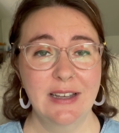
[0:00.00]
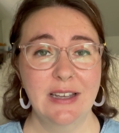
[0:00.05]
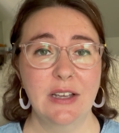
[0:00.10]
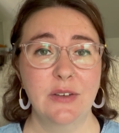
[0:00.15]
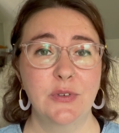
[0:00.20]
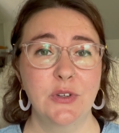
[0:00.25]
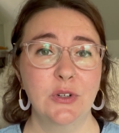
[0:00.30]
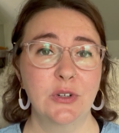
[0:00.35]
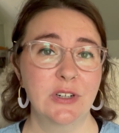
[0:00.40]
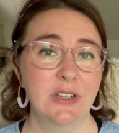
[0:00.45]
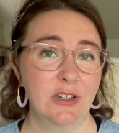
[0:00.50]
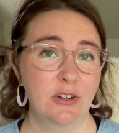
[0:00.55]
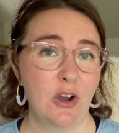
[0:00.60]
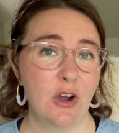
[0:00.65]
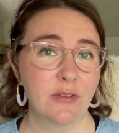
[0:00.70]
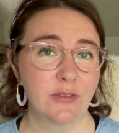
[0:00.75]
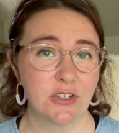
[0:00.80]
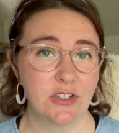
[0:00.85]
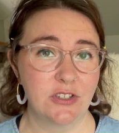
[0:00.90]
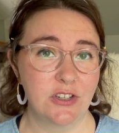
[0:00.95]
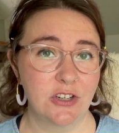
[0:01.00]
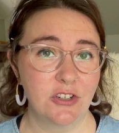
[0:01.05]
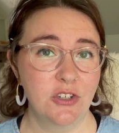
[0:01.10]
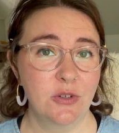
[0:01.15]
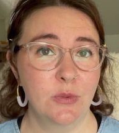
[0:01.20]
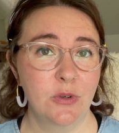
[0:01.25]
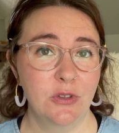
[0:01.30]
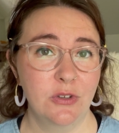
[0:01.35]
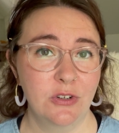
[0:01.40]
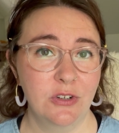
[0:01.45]
If you're in a
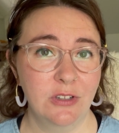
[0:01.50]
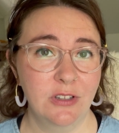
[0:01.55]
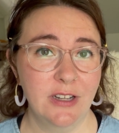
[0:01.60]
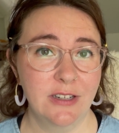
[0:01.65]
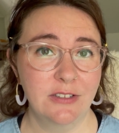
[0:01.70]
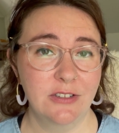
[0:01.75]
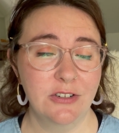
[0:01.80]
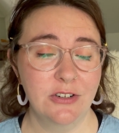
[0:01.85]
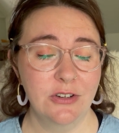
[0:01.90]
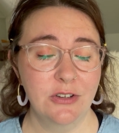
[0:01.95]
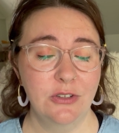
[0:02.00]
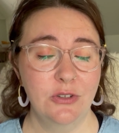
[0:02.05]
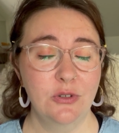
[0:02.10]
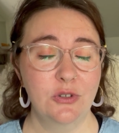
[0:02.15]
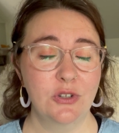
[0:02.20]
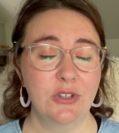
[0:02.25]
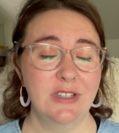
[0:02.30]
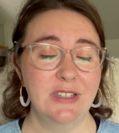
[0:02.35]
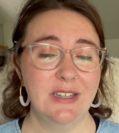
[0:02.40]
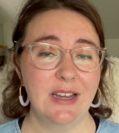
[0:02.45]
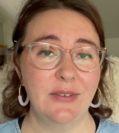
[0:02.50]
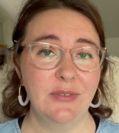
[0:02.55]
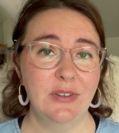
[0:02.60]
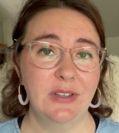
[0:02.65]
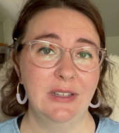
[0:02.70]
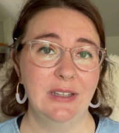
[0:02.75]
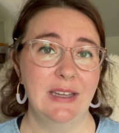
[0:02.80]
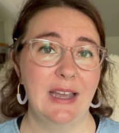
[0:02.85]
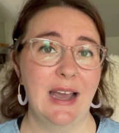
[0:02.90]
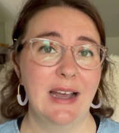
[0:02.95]
conversation with your collector, you should
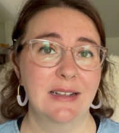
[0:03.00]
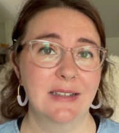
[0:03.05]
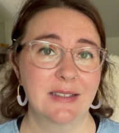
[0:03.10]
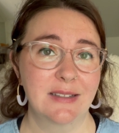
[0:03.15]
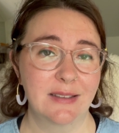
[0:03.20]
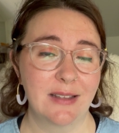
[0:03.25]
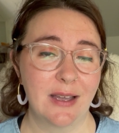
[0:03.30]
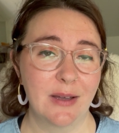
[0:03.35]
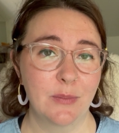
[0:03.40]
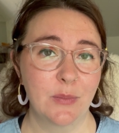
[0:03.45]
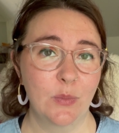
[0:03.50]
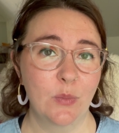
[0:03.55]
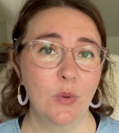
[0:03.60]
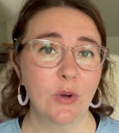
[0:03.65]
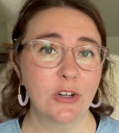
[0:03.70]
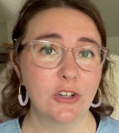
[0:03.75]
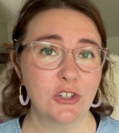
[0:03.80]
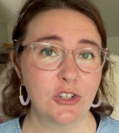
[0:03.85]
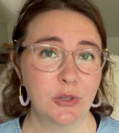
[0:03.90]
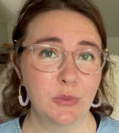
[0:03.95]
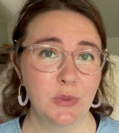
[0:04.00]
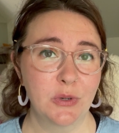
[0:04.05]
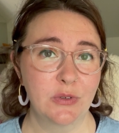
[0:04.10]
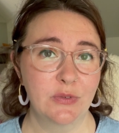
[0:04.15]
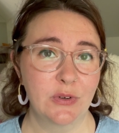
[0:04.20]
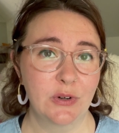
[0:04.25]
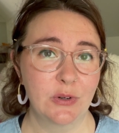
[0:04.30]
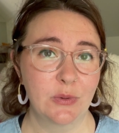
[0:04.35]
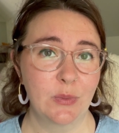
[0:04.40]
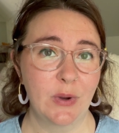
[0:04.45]
definitely ask them, what is your
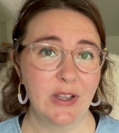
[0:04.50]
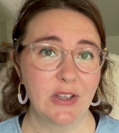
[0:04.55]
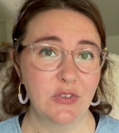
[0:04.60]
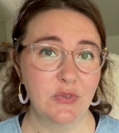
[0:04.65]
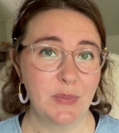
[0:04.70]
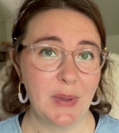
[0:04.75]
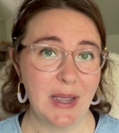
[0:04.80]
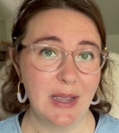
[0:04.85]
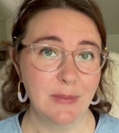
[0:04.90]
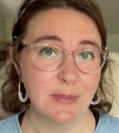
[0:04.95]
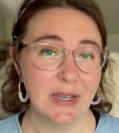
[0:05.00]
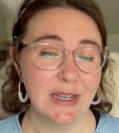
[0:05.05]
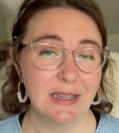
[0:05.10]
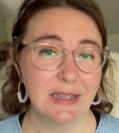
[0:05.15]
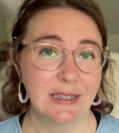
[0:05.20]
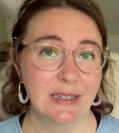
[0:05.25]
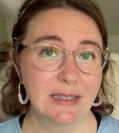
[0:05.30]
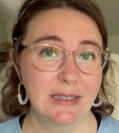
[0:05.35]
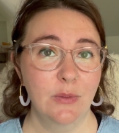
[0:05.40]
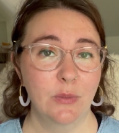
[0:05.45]
preferred way of payment?